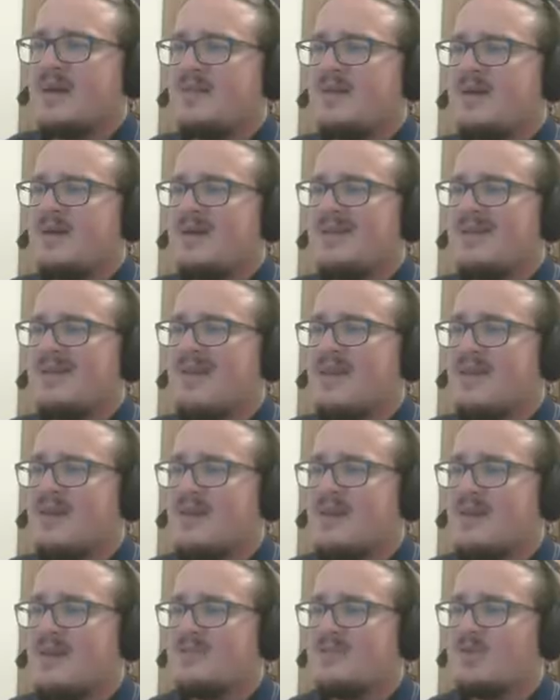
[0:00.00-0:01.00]
I'm gonna heal
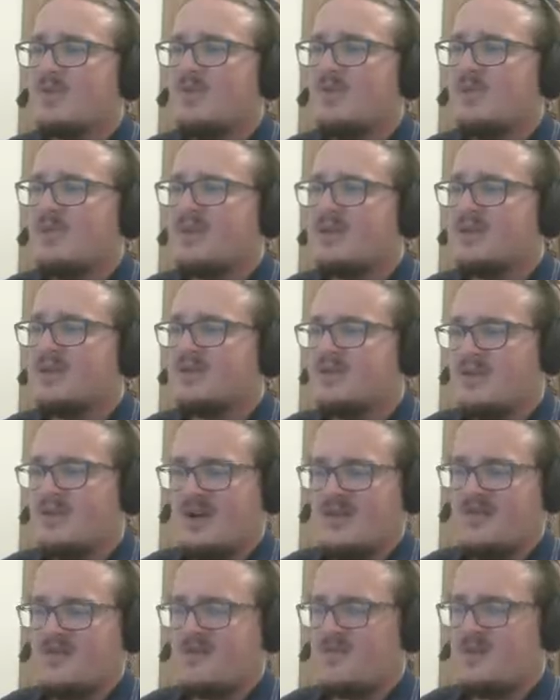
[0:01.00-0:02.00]
up, so please
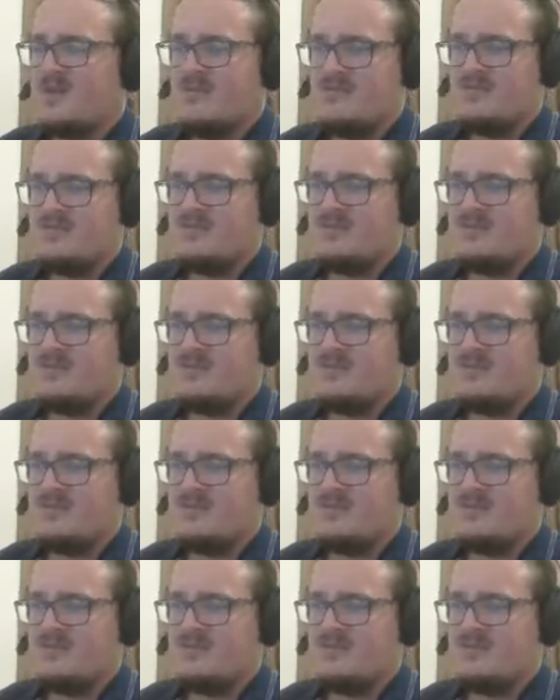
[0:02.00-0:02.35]
cover me.